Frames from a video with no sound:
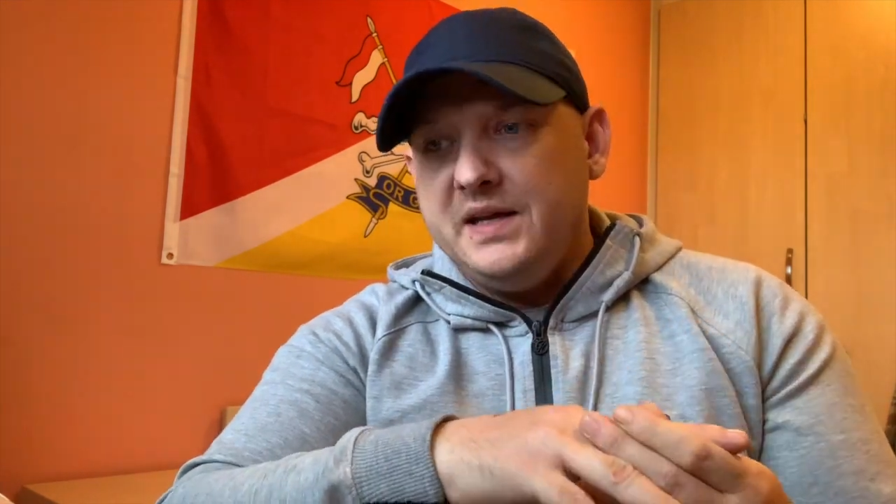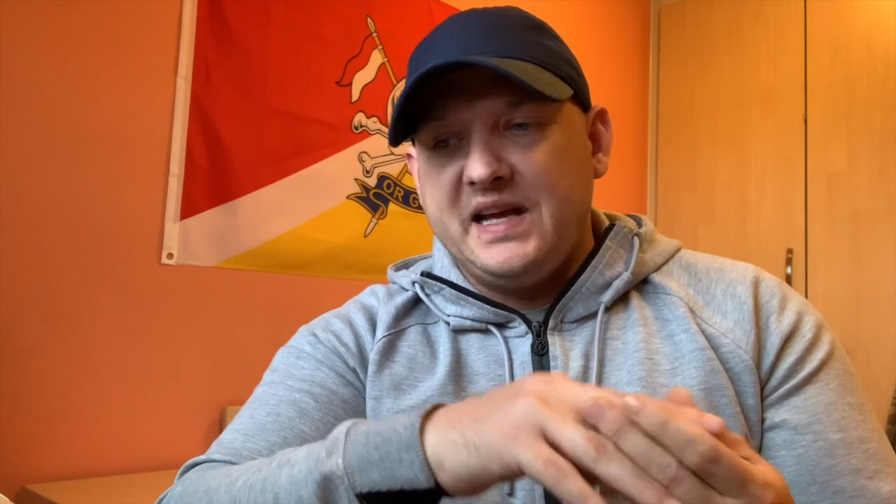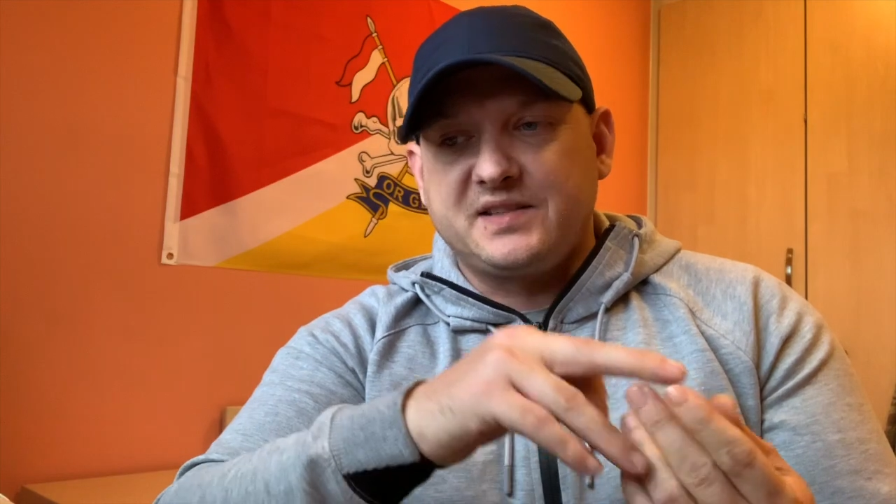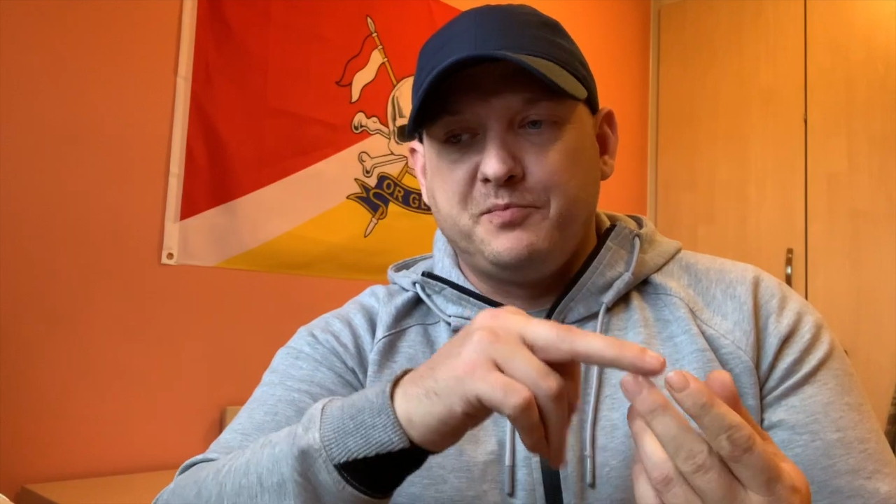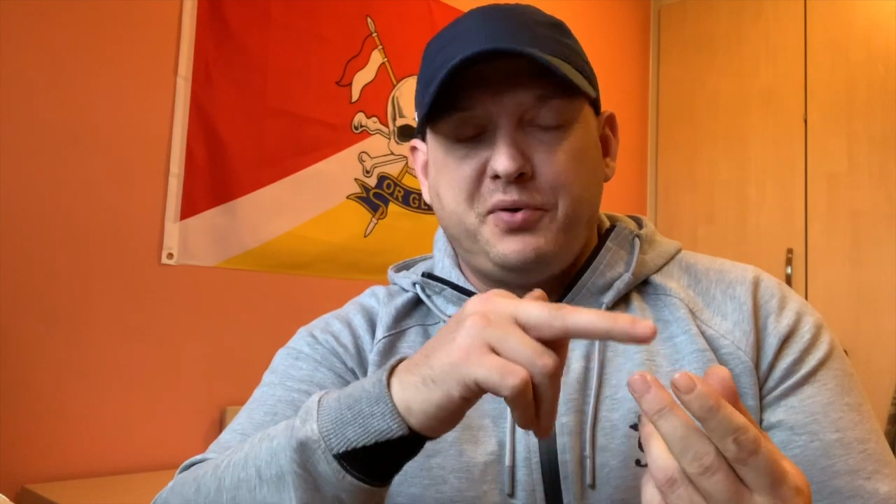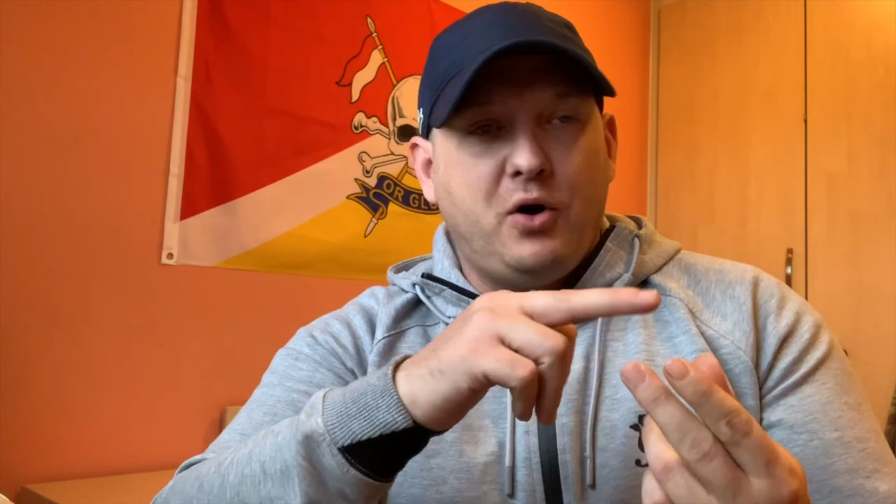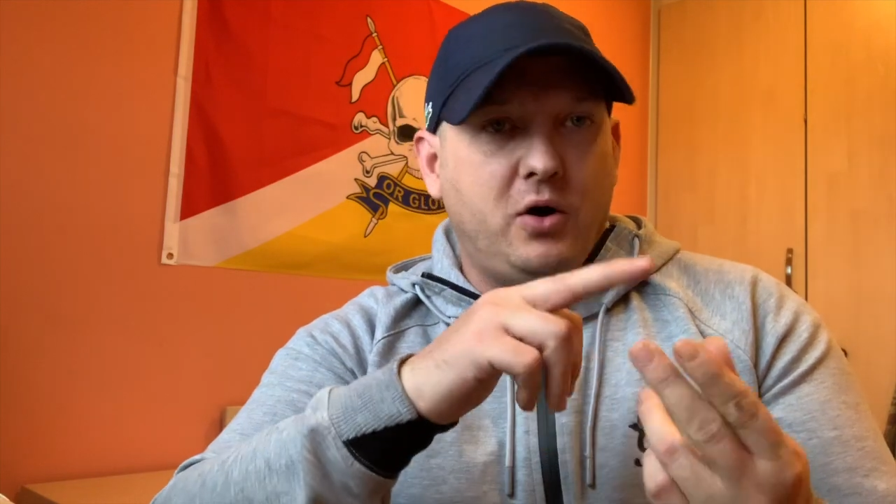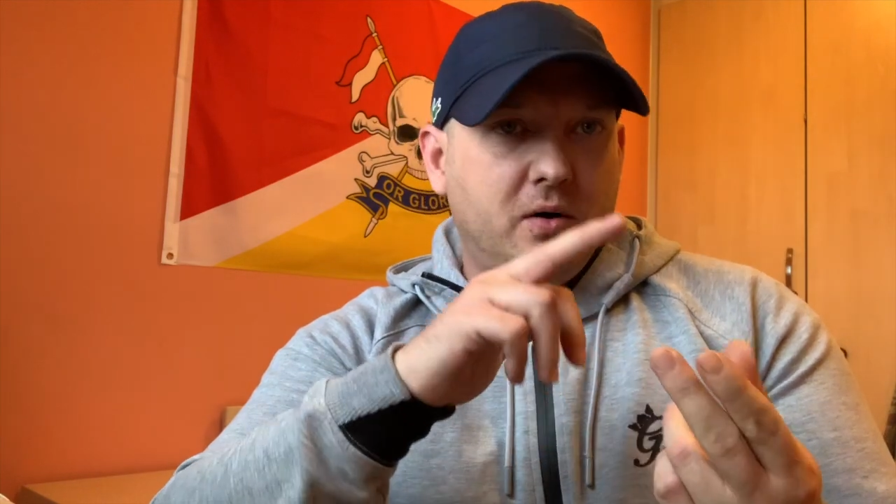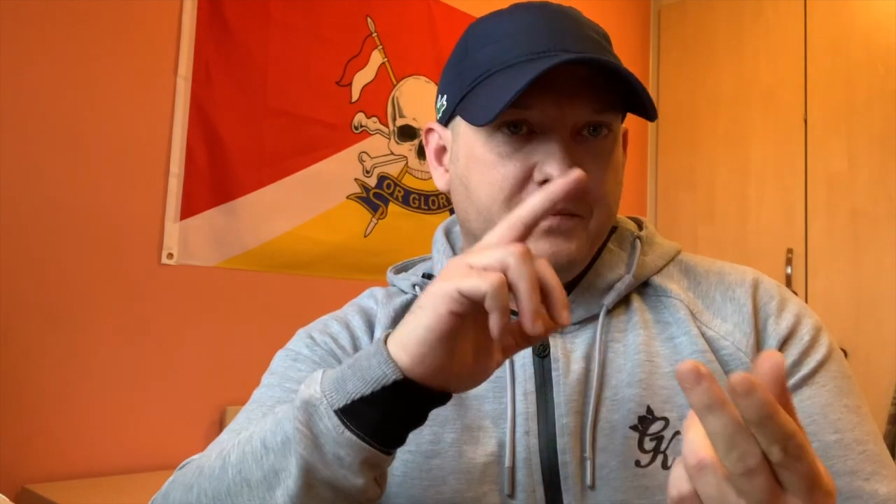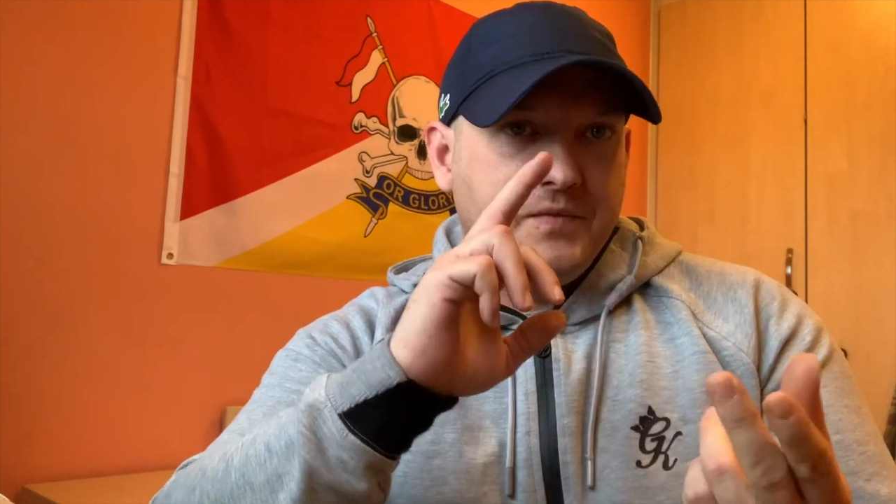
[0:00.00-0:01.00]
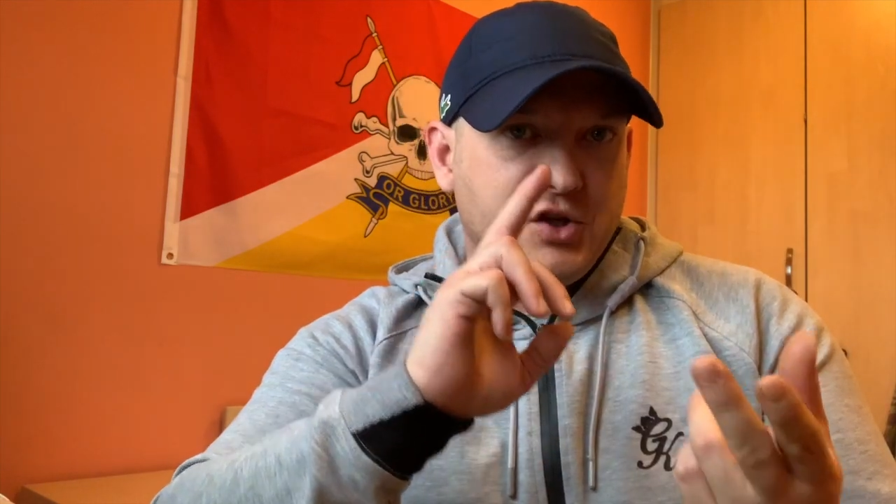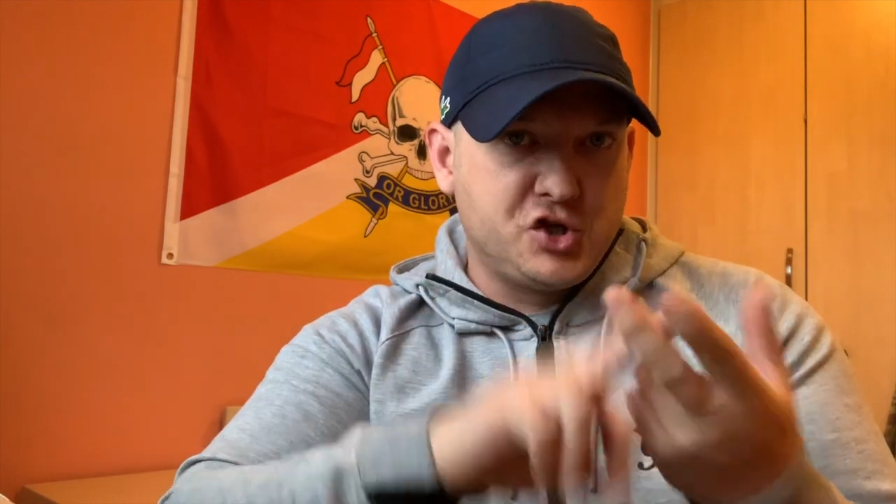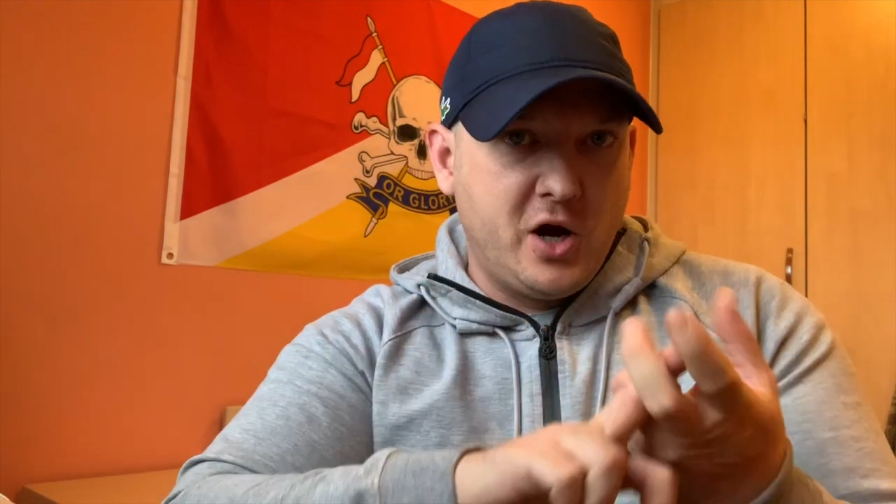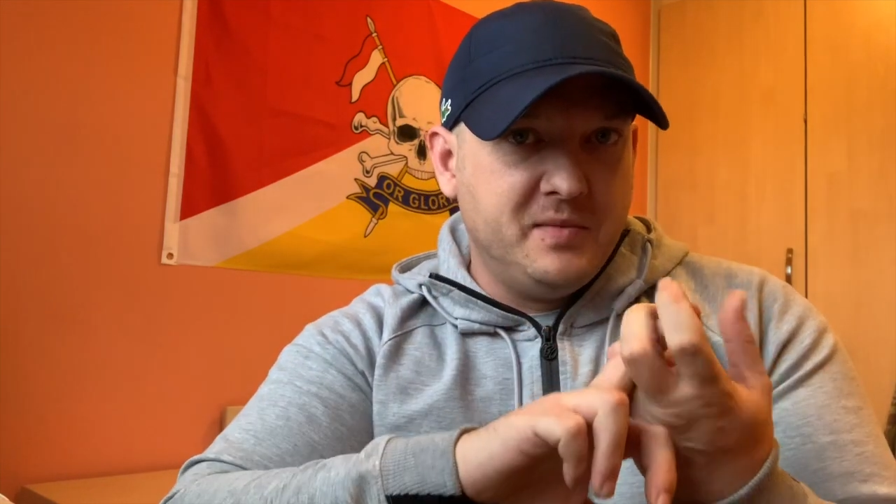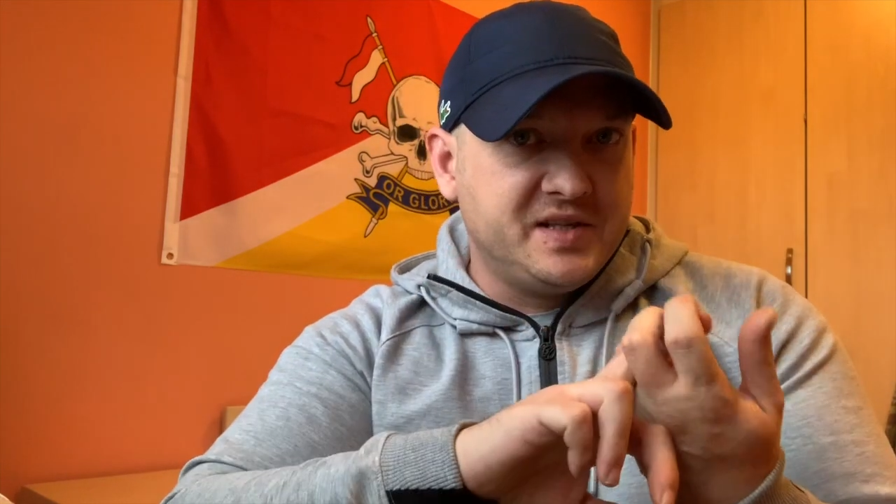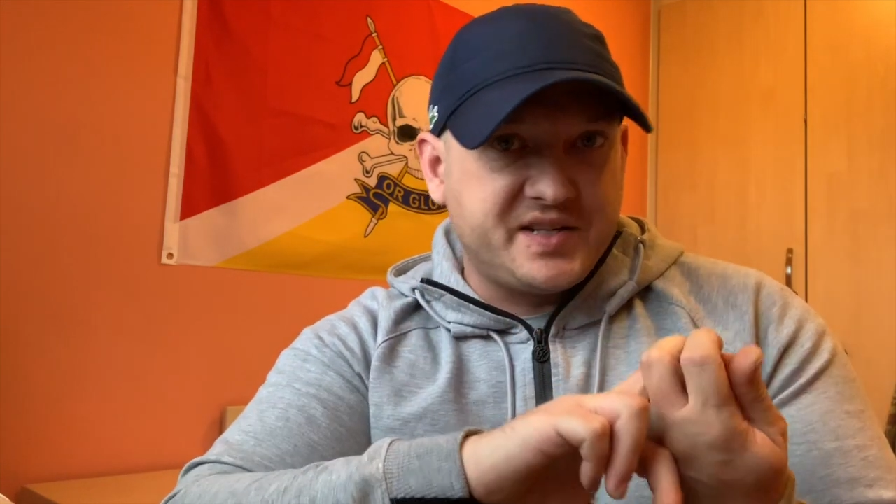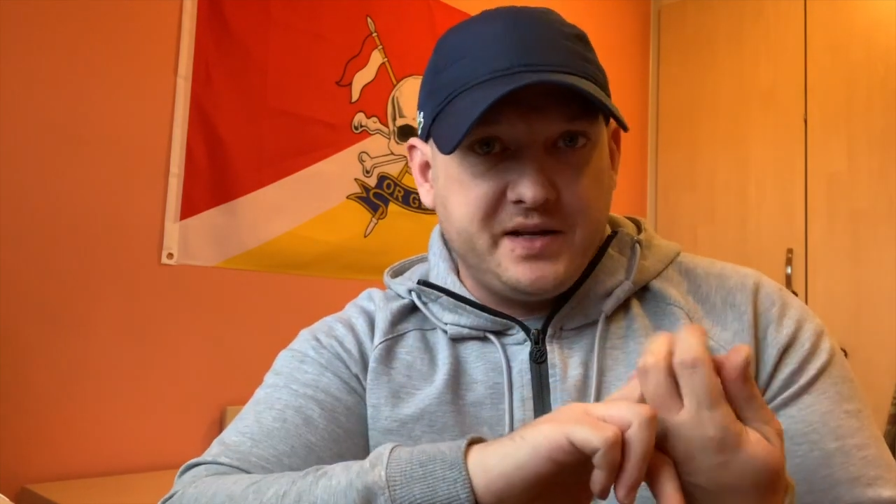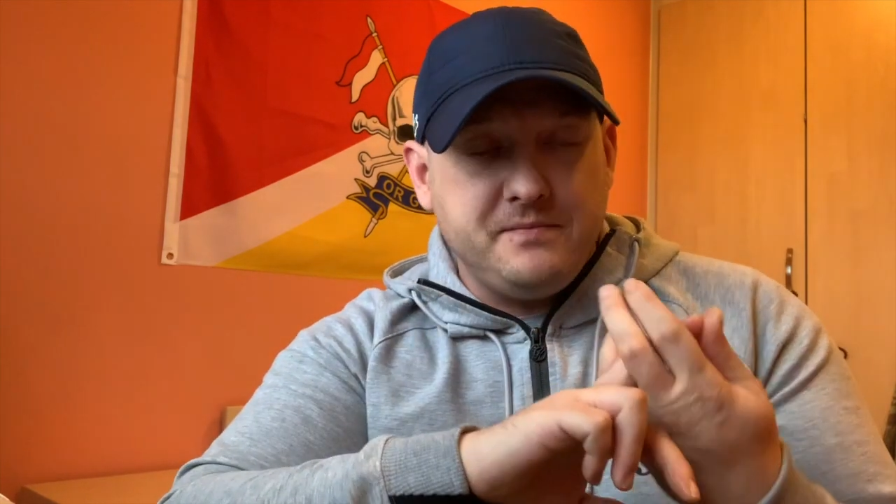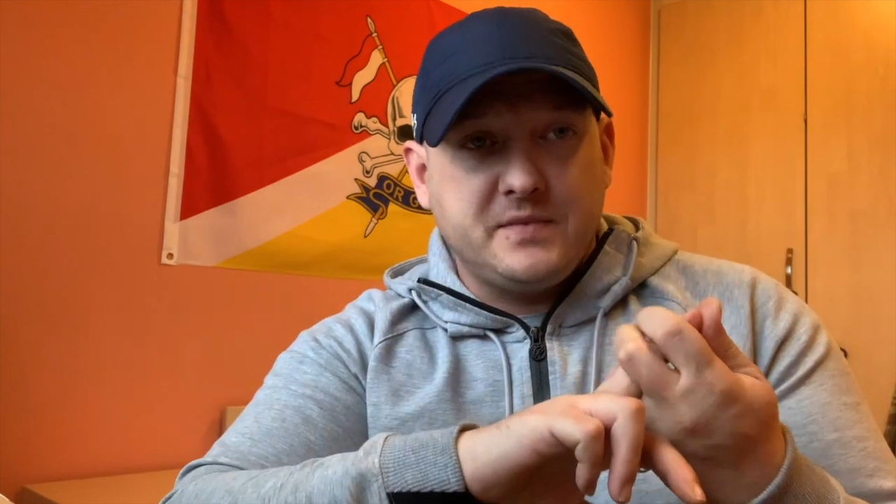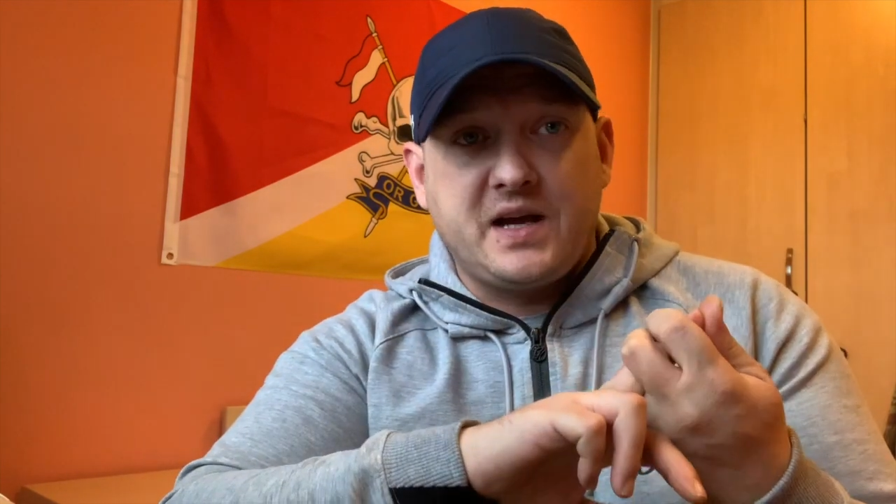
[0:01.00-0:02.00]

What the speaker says: He hasn't put the Germans in,